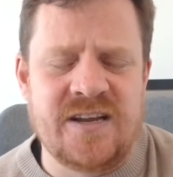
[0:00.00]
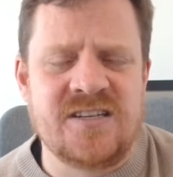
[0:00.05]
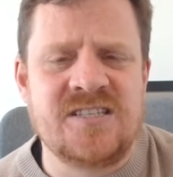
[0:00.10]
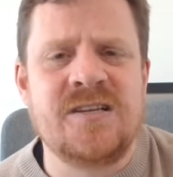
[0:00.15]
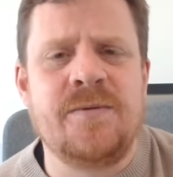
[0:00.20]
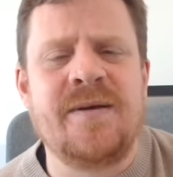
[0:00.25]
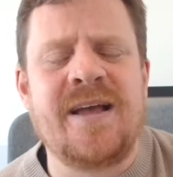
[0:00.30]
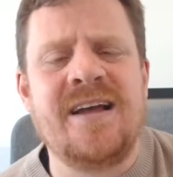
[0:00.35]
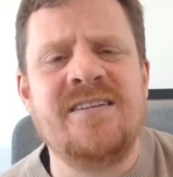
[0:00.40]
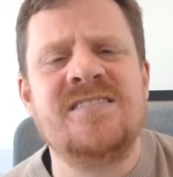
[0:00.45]
And
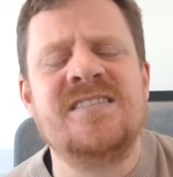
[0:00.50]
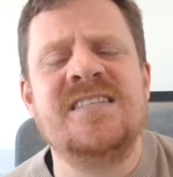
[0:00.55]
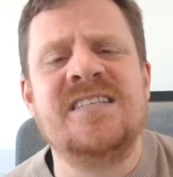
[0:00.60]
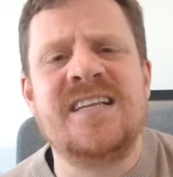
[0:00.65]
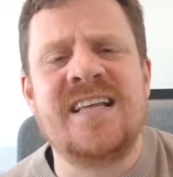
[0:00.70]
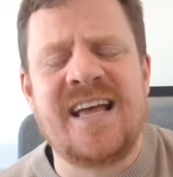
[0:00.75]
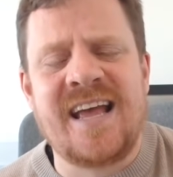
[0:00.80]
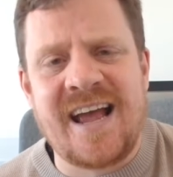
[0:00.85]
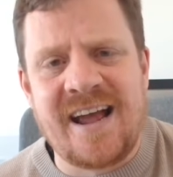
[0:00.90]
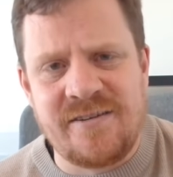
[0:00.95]
sub accounts is
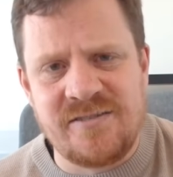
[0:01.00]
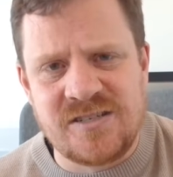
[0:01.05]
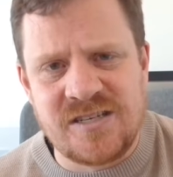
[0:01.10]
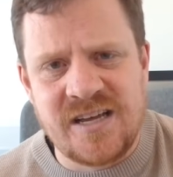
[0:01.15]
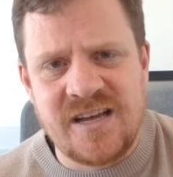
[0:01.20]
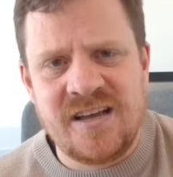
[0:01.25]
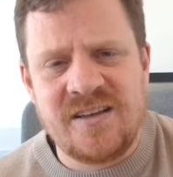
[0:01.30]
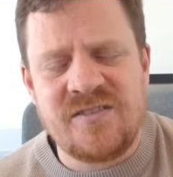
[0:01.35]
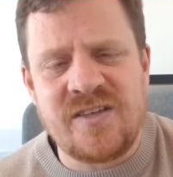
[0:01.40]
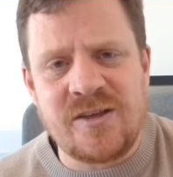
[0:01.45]
an account
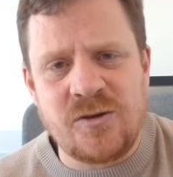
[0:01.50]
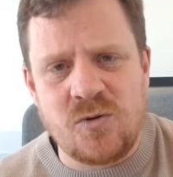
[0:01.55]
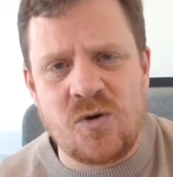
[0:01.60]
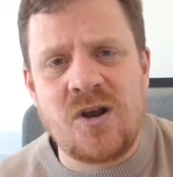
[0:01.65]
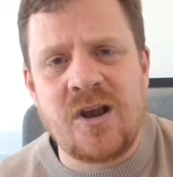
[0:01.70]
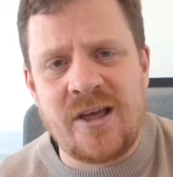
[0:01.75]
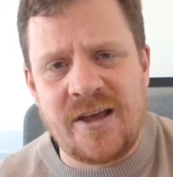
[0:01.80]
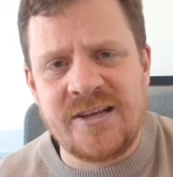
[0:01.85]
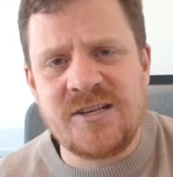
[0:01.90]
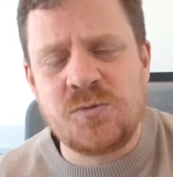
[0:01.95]
that your
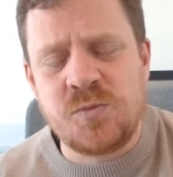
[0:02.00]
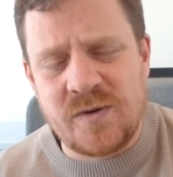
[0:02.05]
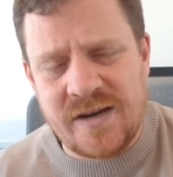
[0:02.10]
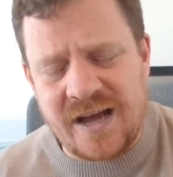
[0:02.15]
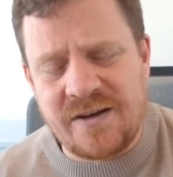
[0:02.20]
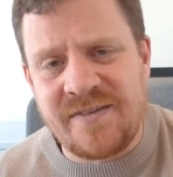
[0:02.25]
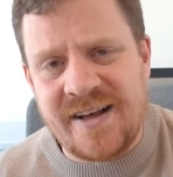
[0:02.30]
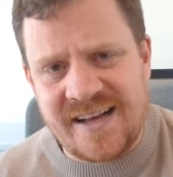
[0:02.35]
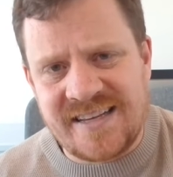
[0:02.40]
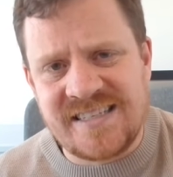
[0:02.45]
client would
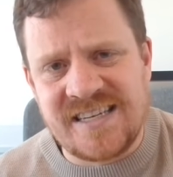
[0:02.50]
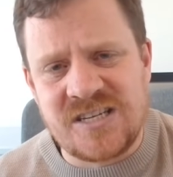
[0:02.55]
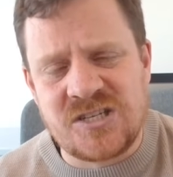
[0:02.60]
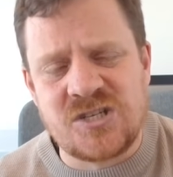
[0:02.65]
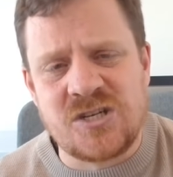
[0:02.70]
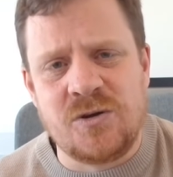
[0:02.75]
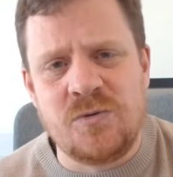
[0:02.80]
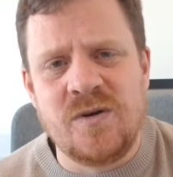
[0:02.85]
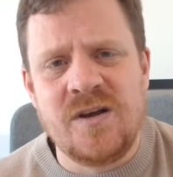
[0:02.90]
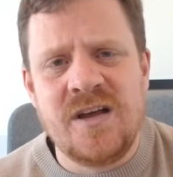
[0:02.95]
have access
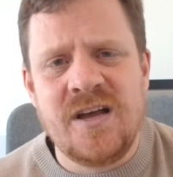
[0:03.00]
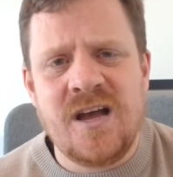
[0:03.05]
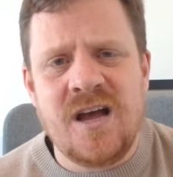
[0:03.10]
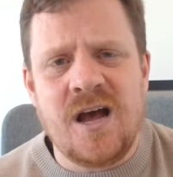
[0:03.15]
to.